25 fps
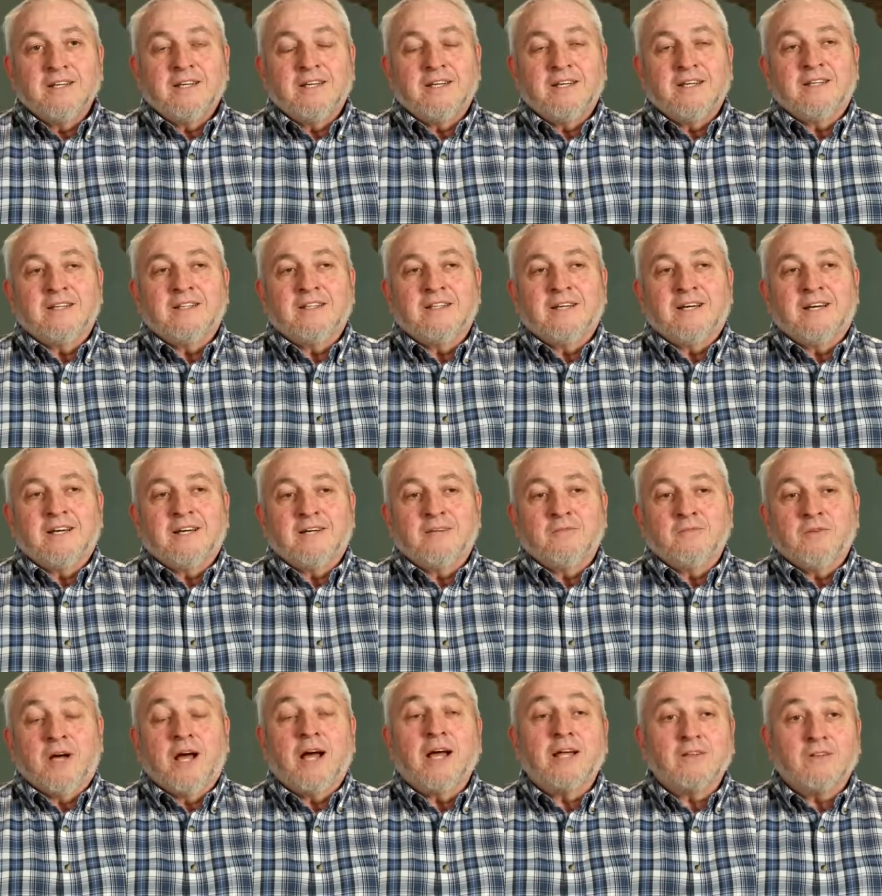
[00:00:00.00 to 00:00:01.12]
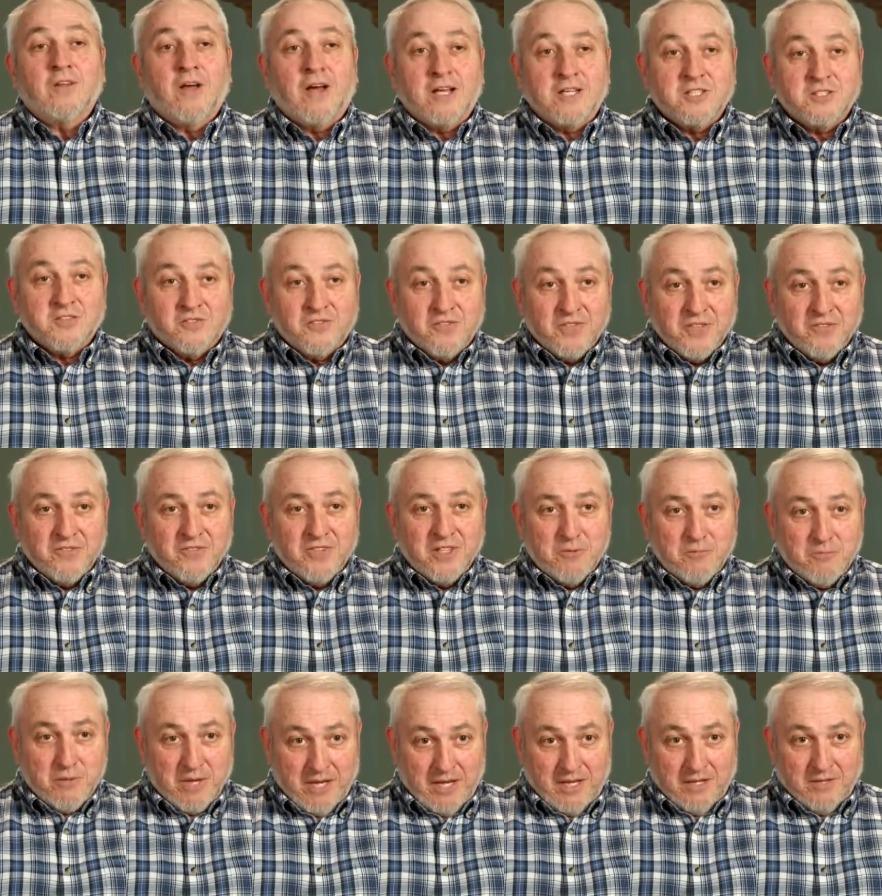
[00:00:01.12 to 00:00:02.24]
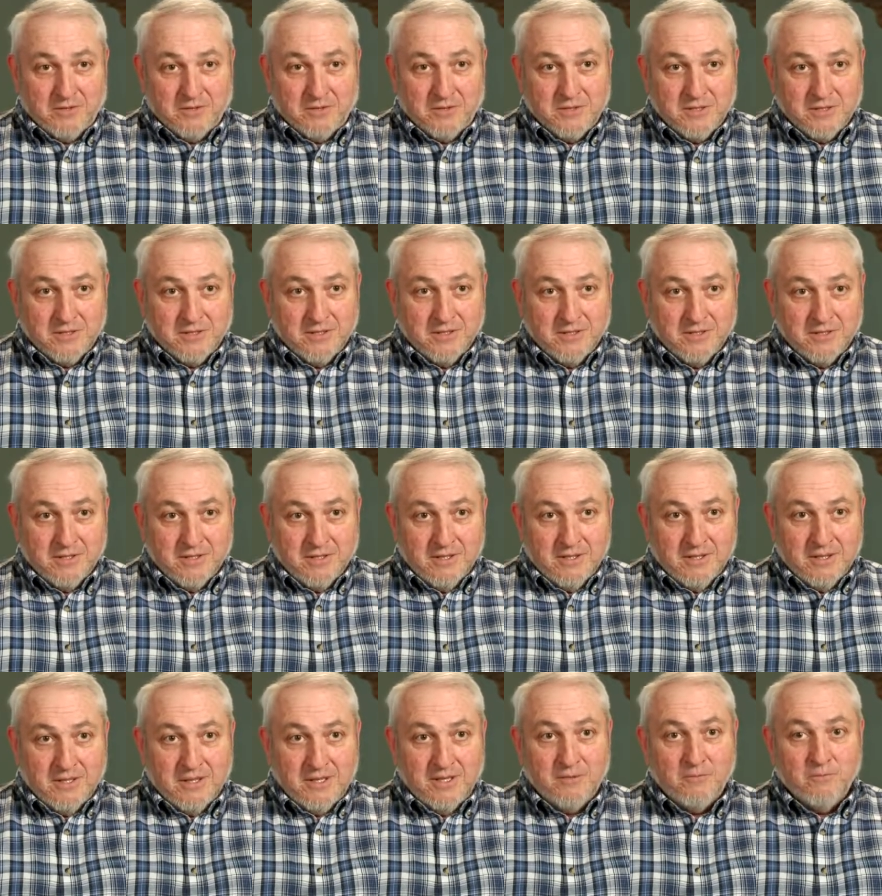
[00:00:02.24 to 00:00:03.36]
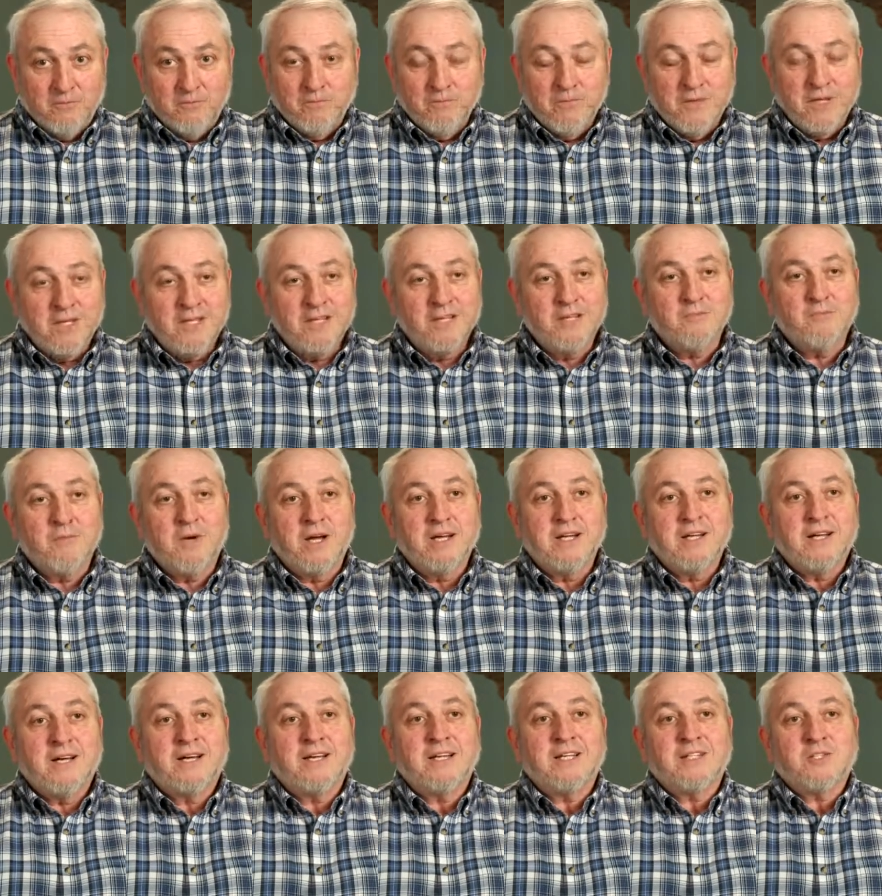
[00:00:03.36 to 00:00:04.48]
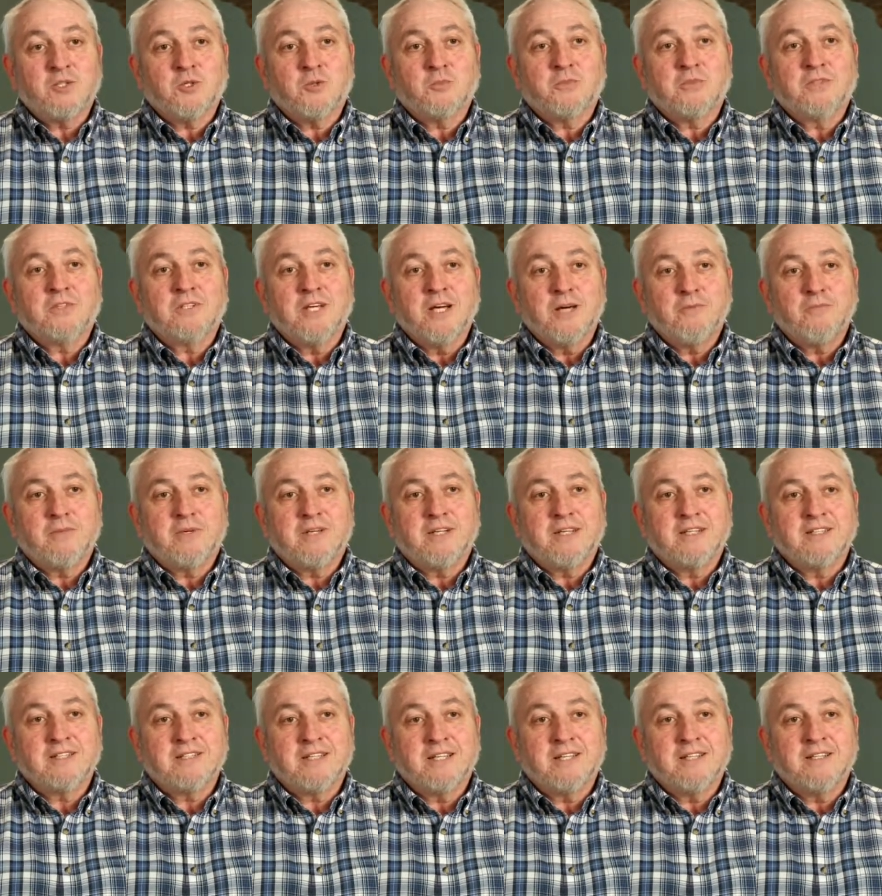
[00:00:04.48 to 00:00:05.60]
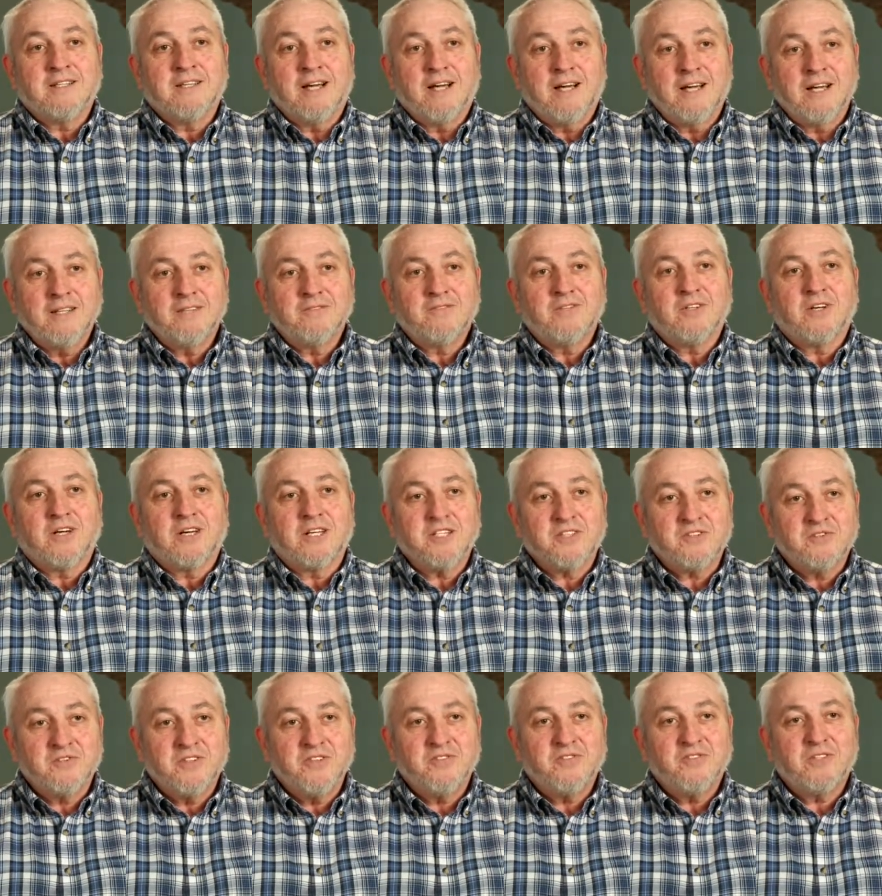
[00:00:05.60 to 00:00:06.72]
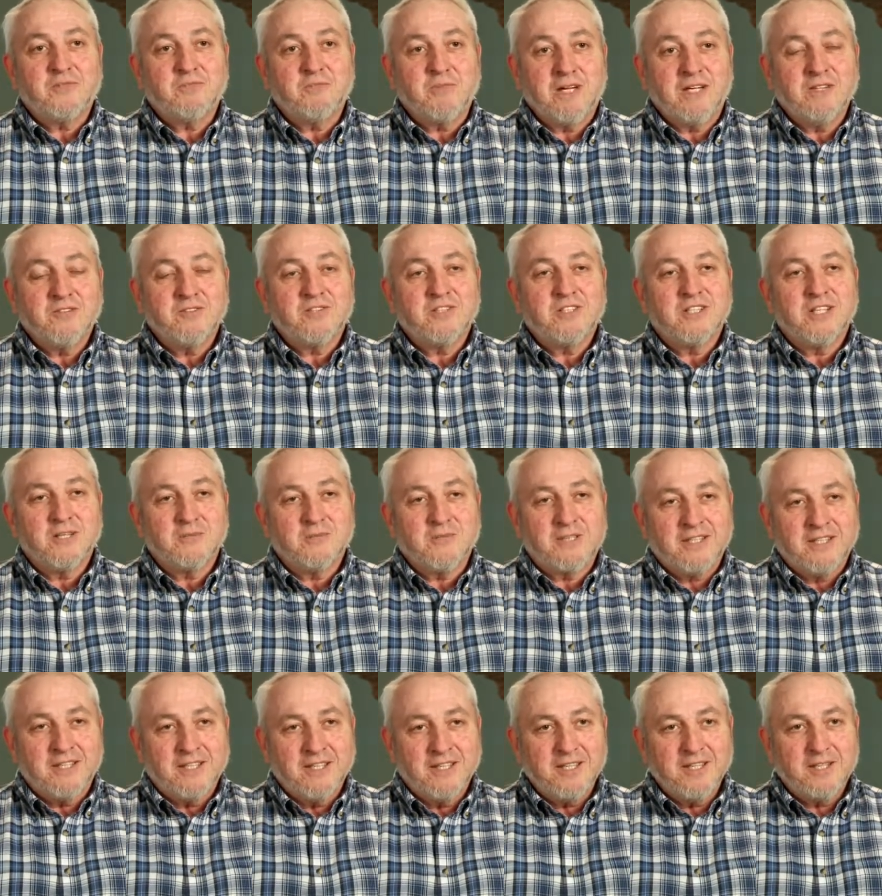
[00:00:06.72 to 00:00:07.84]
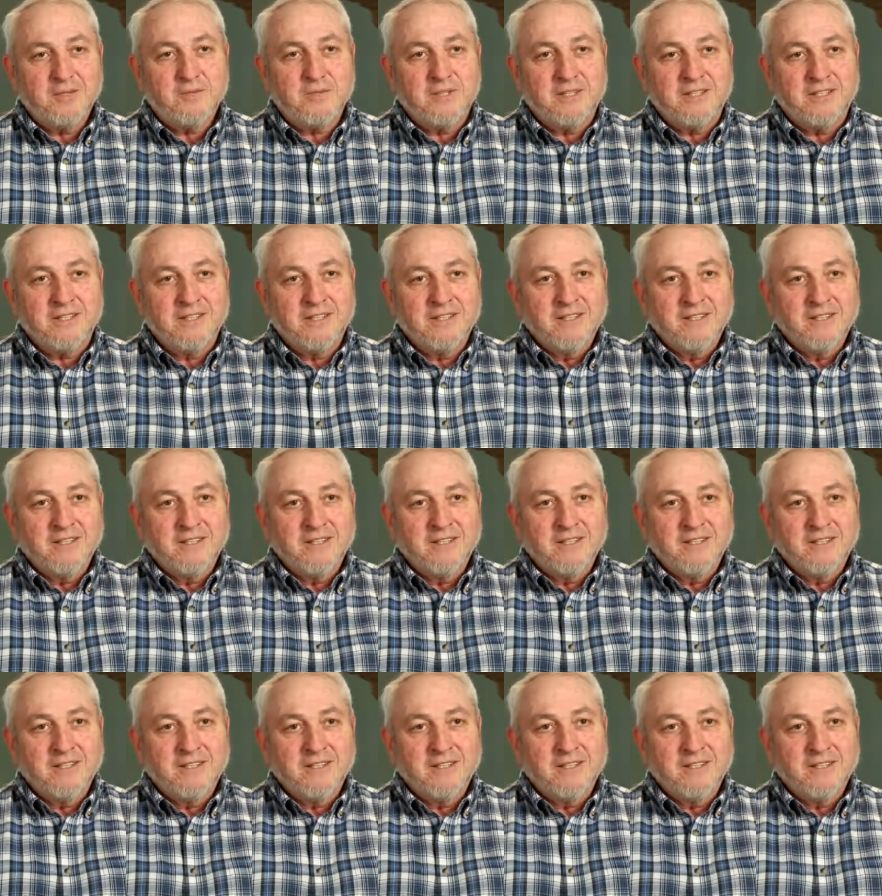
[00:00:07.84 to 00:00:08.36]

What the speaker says: and I lost 50 pounds, and man, my eyes opened up and I said, I've lost 50 pounds, you gotta be kidding me.